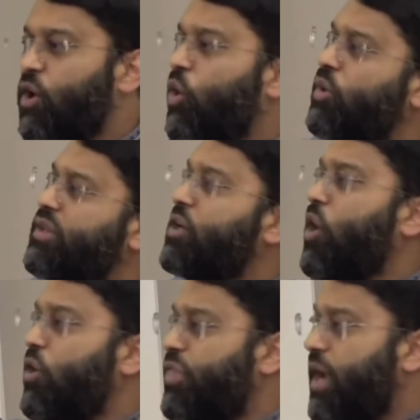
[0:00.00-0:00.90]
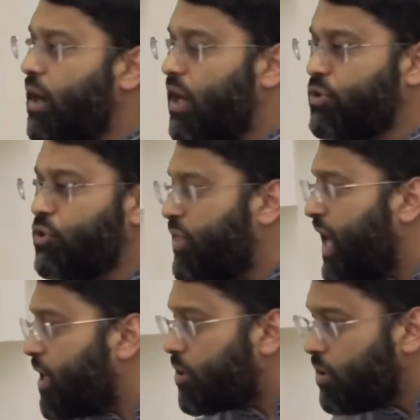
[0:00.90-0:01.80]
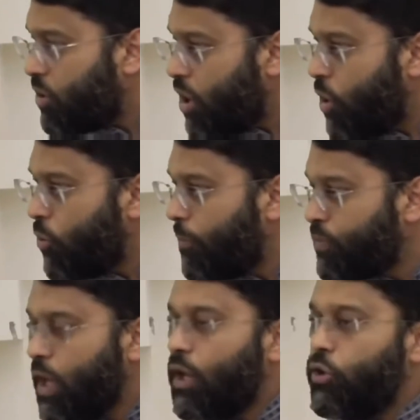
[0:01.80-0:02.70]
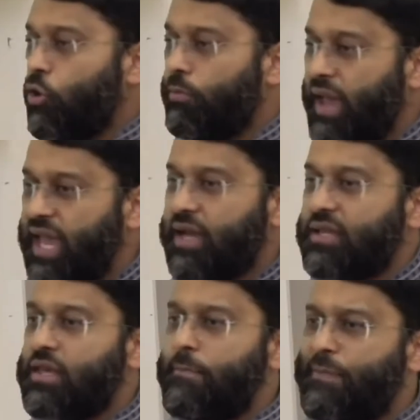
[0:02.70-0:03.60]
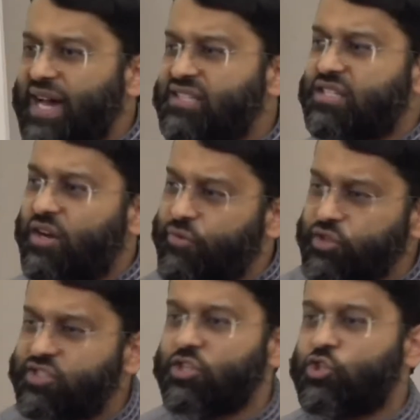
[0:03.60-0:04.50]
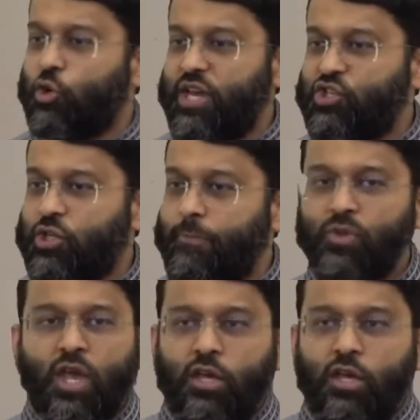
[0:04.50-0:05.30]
If I only go there, I would do that. No, you make the best of your situation.